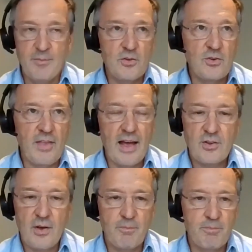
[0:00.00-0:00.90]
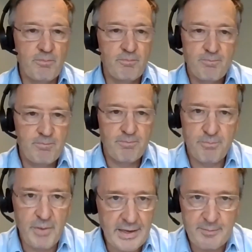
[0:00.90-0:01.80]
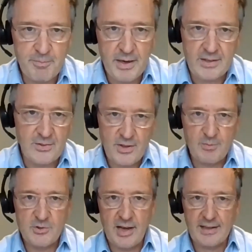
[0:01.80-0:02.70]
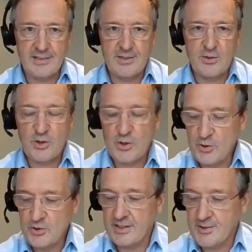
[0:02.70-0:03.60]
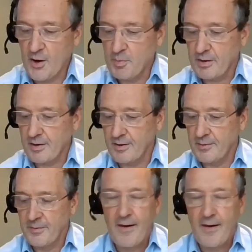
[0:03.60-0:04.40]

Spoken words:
So that's a big, big subject. It's hugely topical,